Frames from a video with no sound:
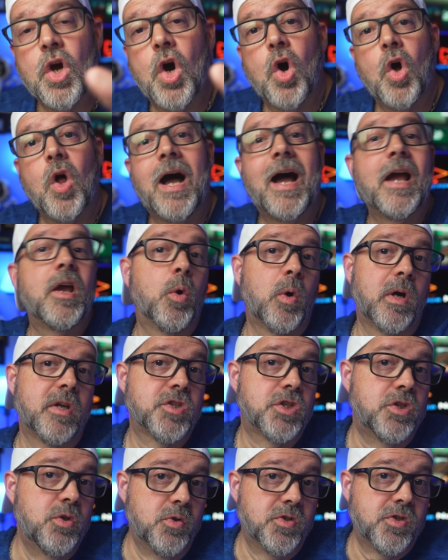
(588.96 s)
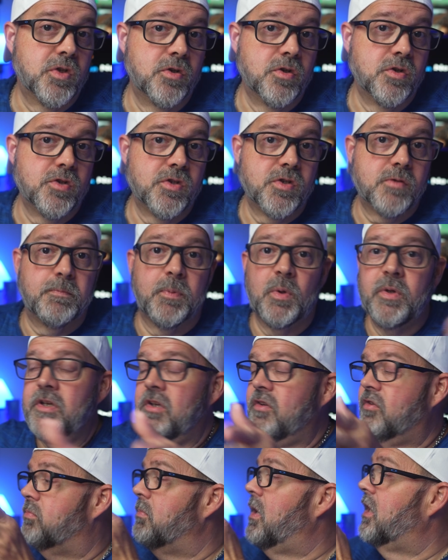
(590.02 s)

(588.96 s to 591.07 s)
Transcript: all iOS users, please